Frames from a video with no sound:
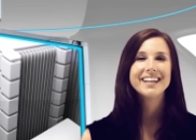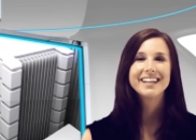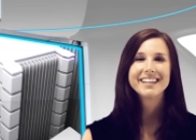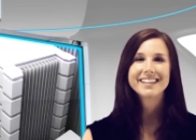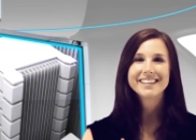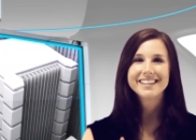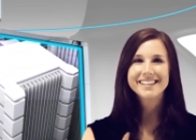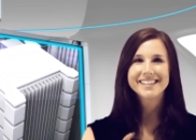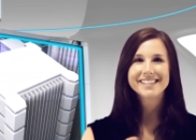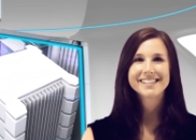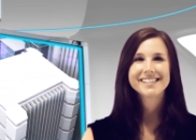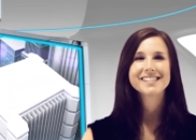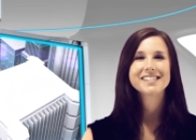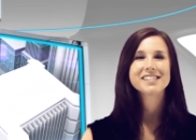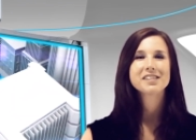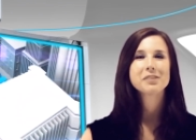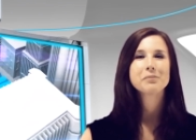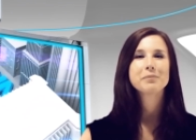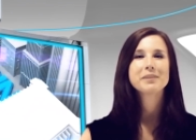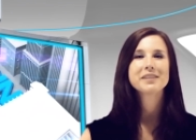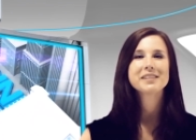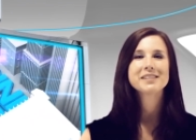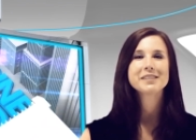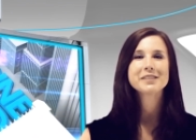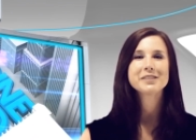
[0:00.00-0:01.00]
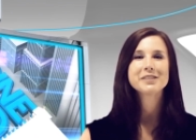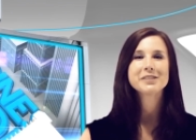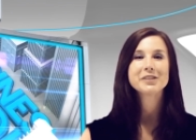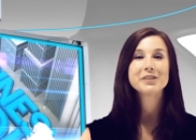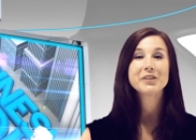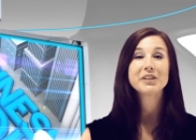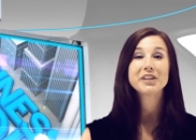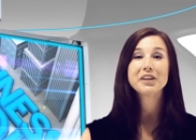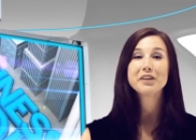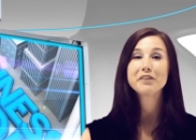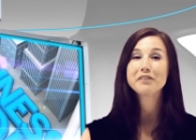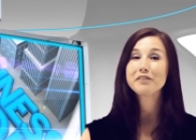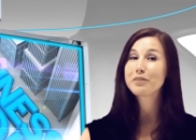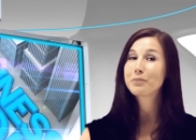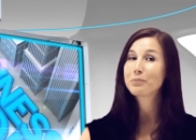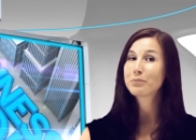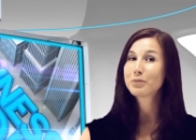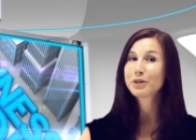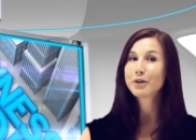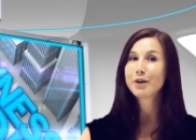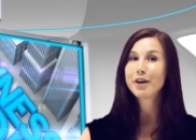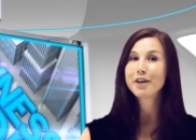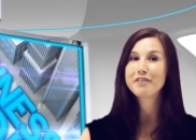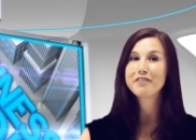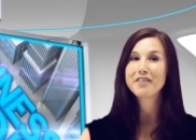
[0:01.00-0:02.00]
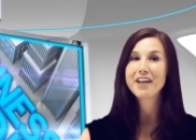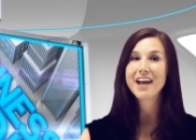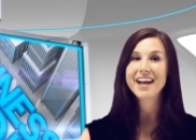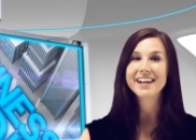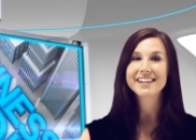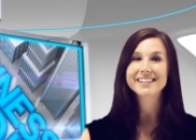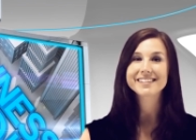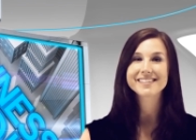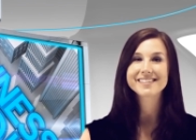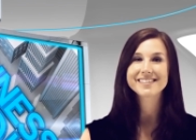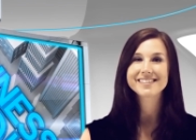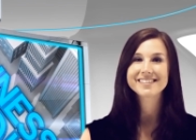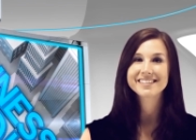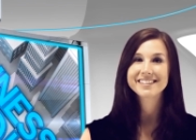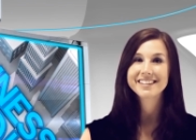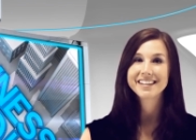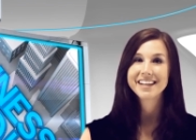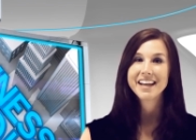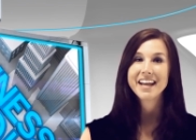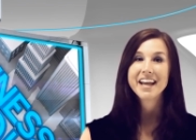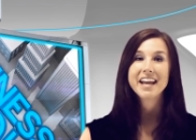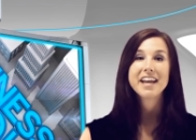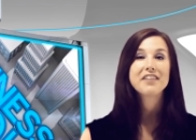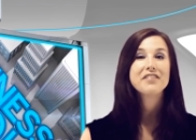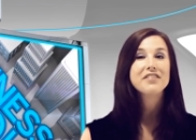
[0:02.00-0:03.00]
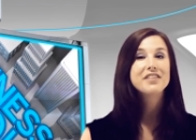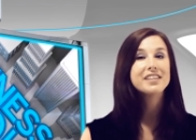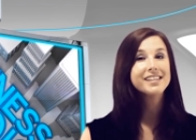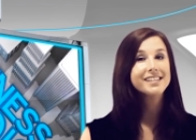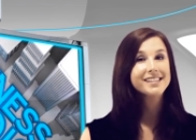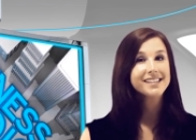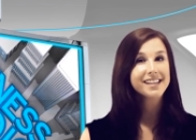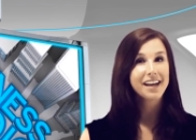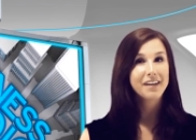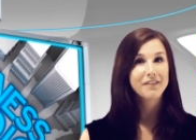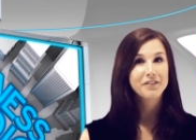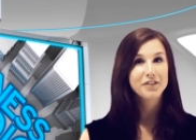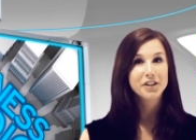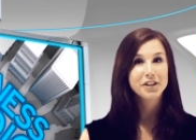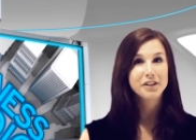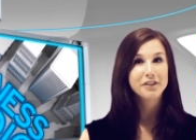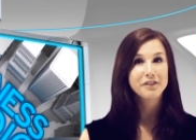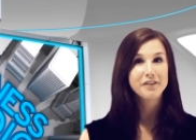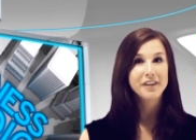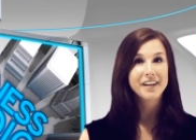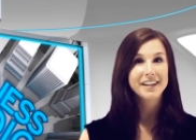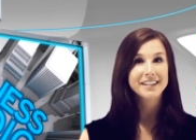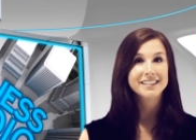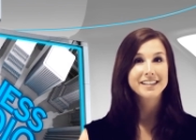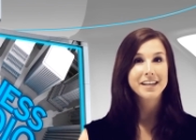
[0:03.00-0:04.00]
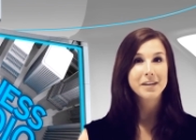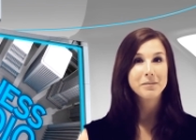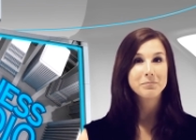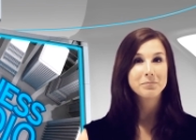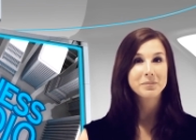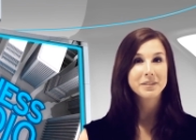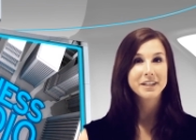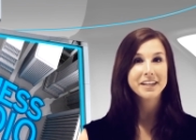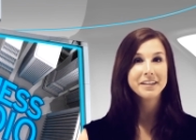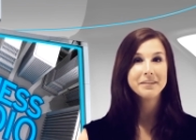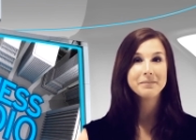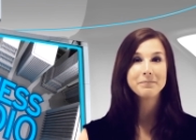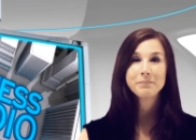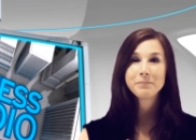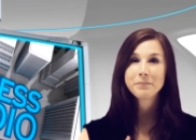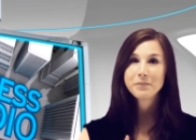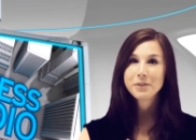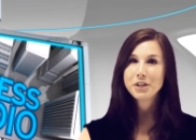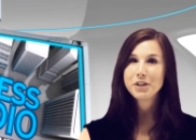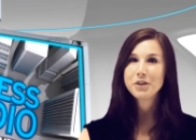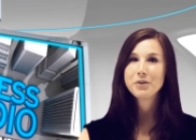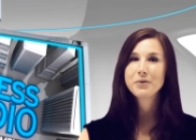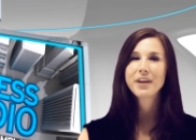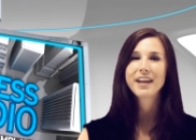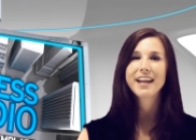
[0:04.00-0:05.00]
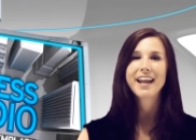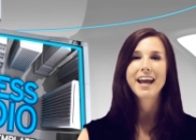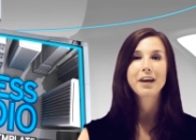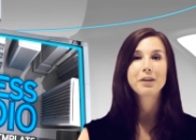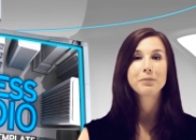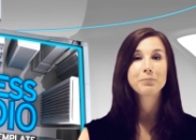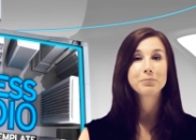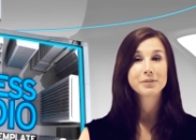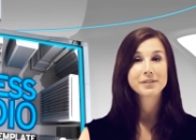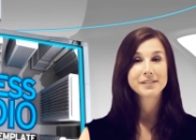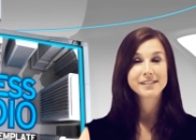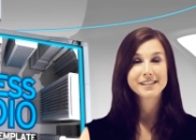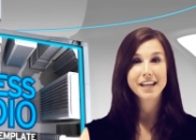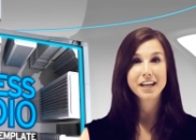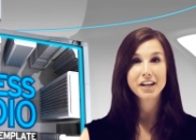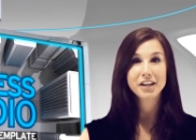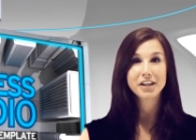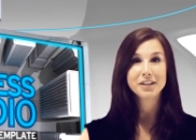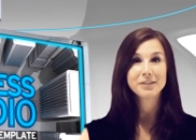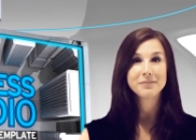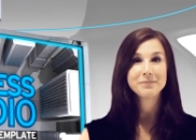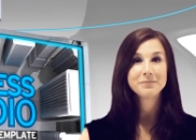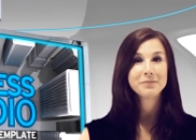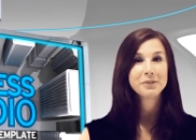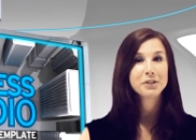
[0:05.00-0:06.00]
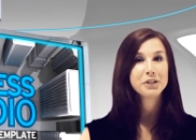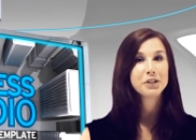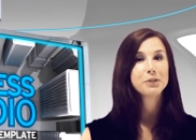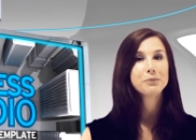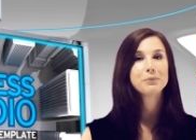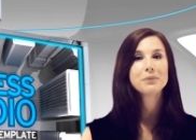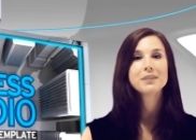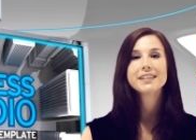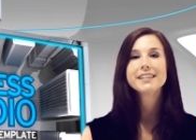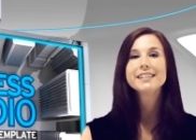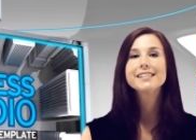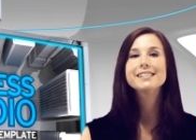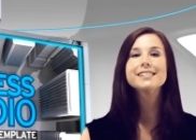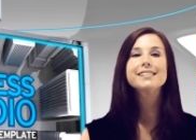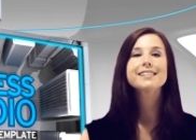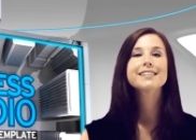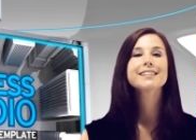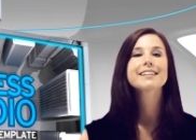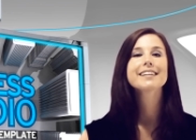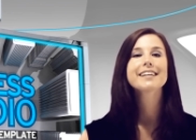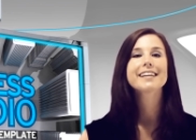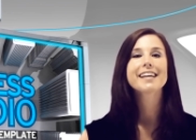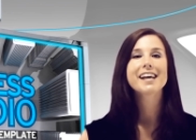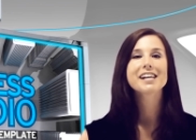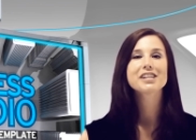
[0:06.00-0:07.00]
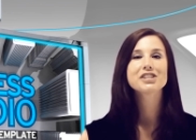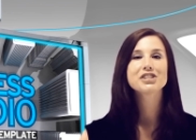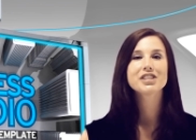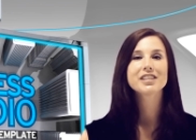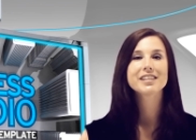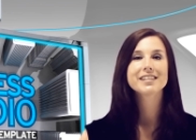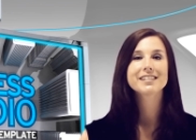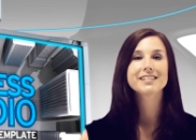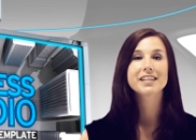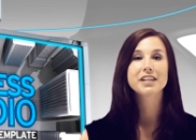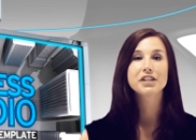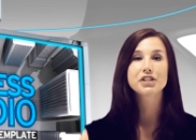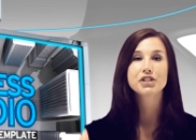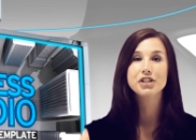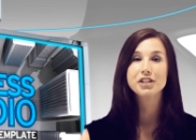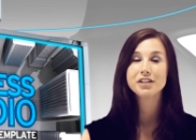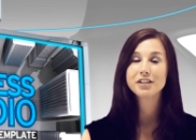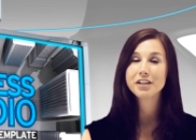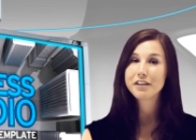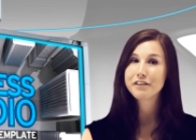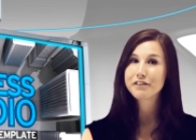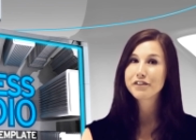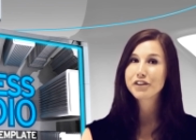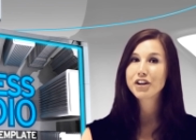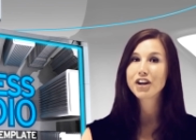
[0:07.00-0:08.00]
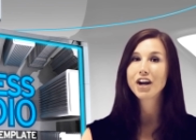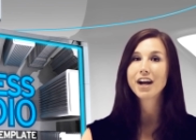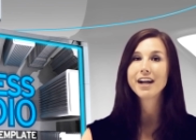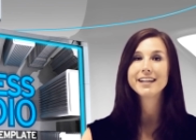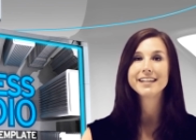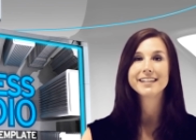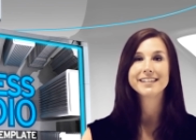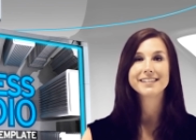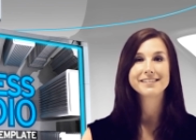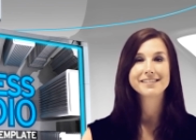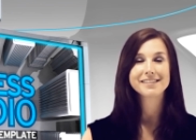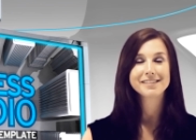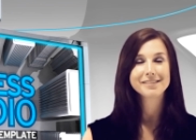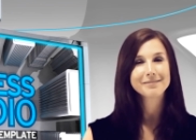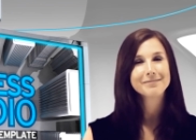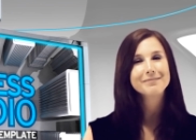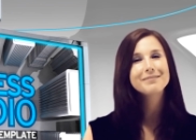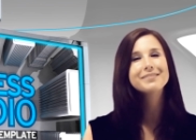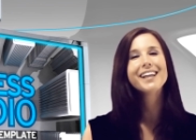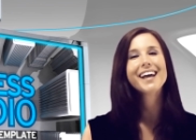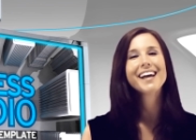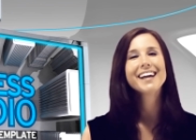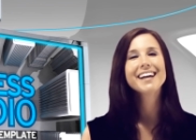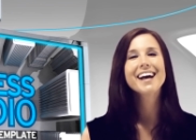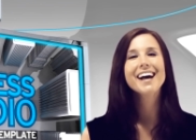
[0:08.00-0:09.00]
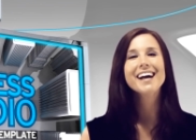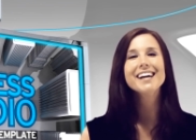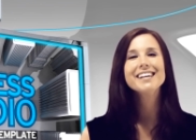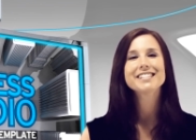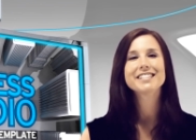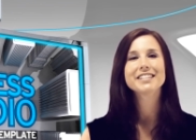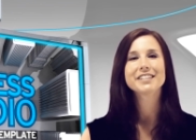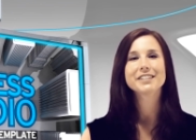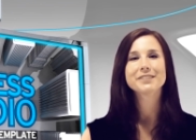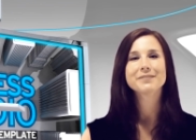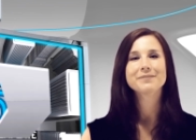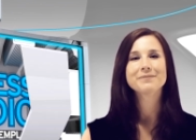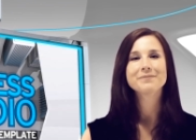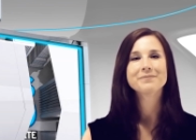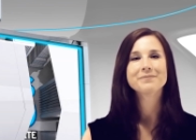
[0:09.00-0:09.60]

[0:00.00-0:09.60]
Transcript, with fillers: This is the Business Studio from Blue FX. In this After Effect template, you can add a presenter who will instantly catch the attention of your audience, like I do.